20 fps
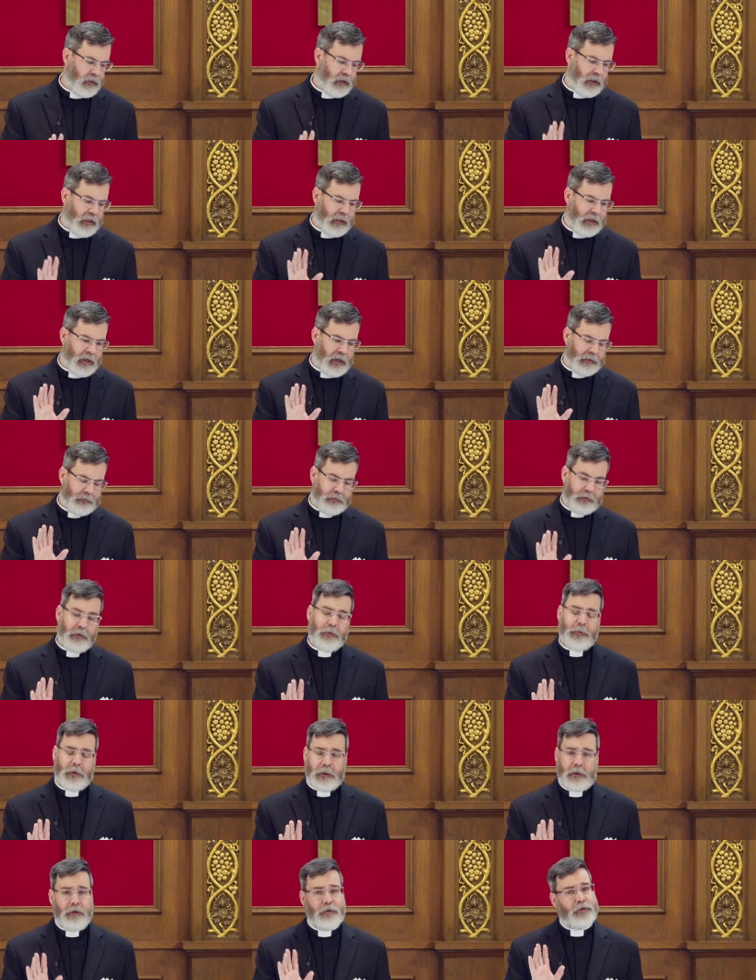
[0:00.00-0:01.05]
I still
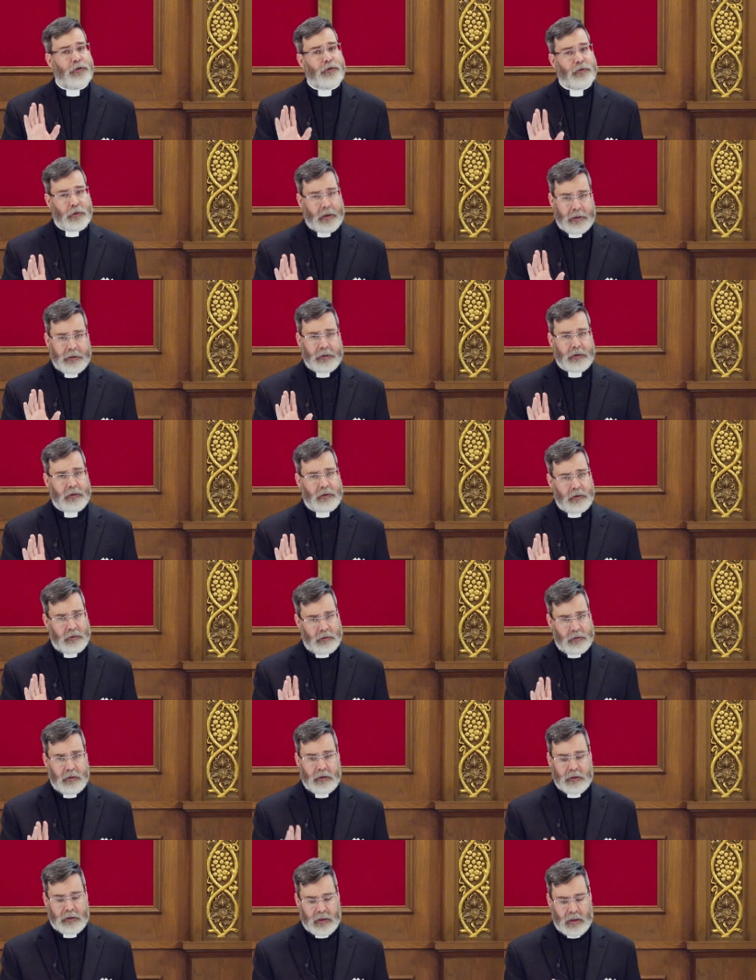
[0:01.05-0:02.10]
think you should try
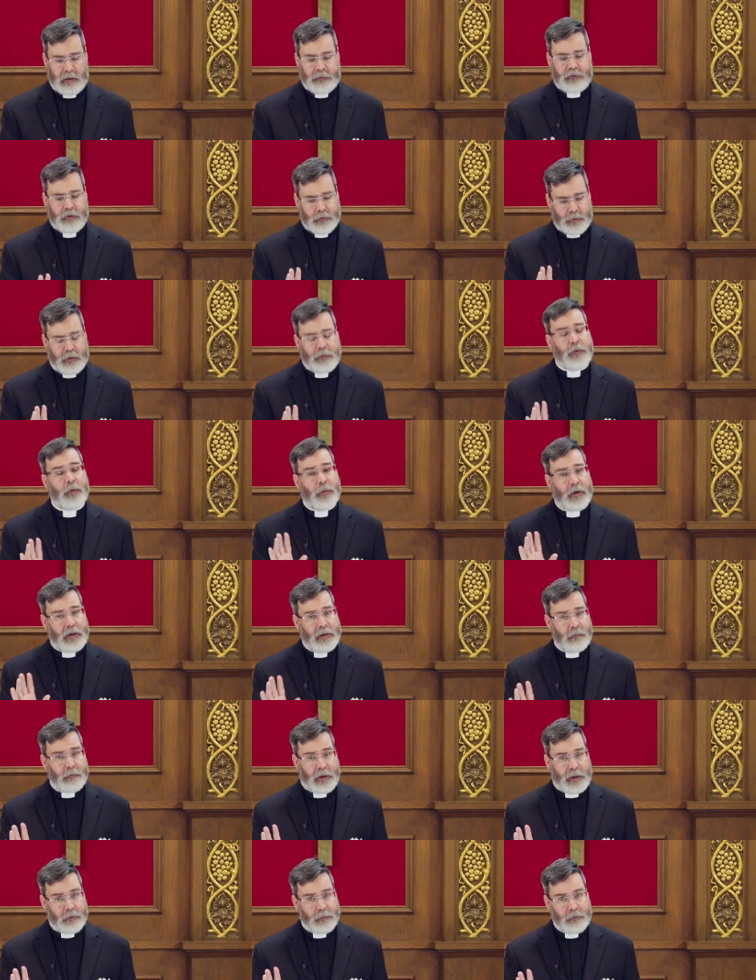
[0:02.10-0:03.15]
to consecrate the right
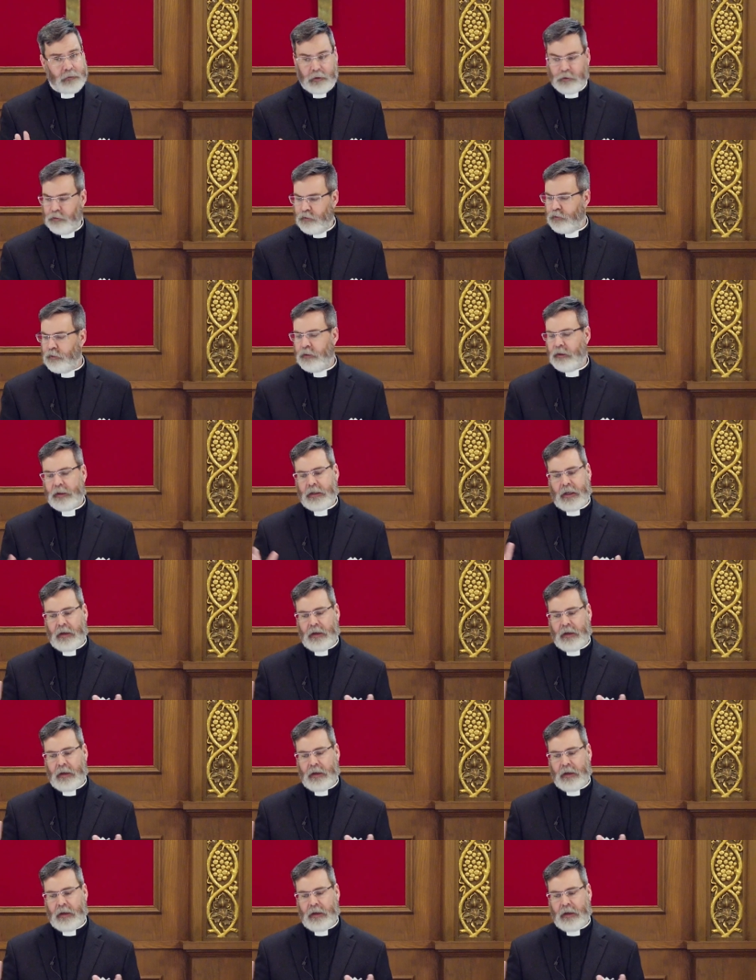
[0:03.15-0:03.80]
amount, that you shouldn't